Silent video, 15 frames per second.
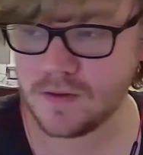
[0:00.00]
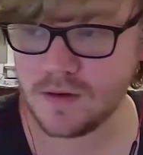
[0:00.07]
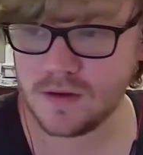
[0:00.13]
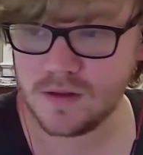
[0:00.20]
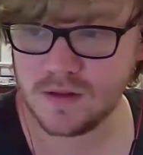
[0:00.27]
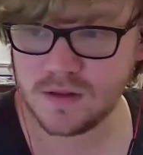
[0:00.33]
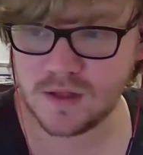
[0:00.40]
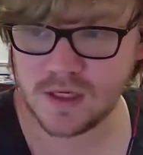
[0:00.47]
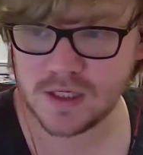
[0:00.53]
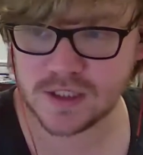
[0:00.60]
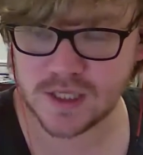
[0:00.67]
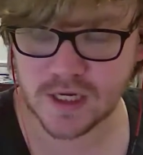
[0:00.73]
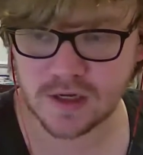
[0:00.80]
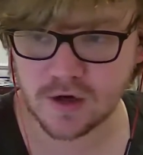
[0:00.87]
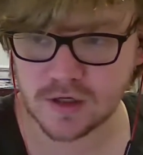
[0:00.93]
The
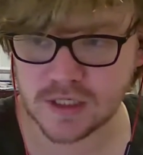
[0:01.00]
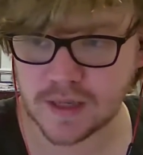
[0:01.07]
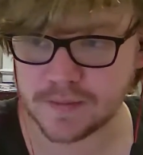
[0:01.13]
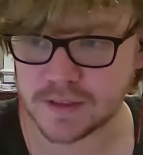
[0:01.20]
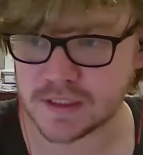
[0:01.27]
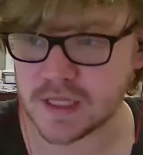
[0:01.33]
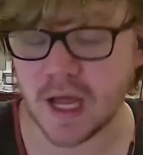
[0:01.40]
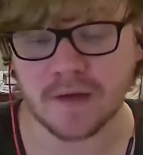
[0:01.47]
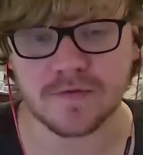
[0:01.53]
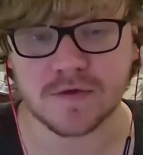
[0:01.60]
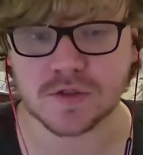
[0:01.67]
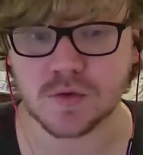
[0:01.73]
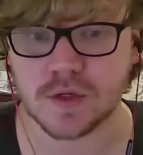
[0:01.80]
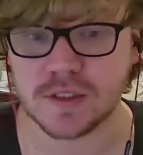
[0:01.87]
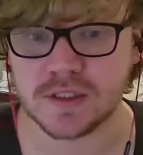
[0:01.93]
second archetype is an obvious
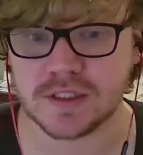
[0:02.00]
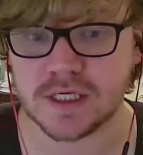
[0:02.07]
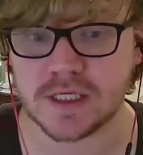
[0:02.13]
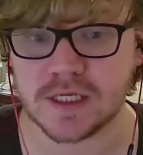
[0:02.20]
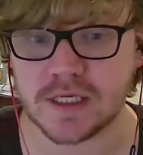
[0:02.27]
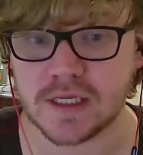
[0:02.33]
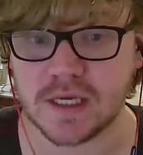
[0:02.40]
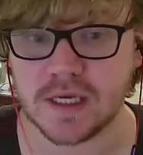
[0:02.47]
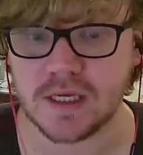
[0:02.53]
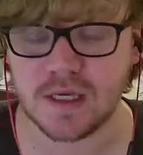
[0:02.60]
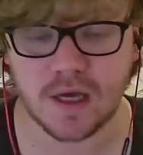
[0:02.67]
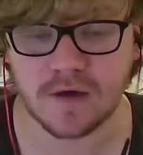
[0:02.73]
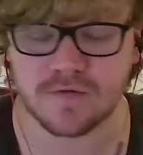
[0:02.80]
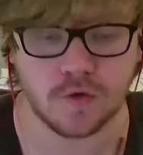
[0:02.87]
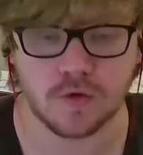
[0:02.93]
one, DDD,
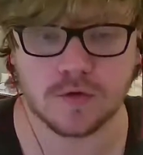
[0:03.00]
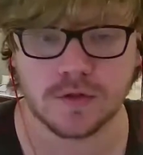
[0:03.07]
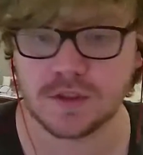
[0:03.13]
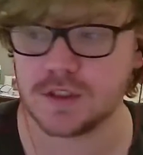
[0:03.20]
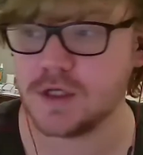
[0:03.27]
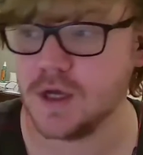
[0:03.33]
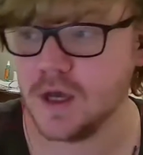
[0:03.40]
of course.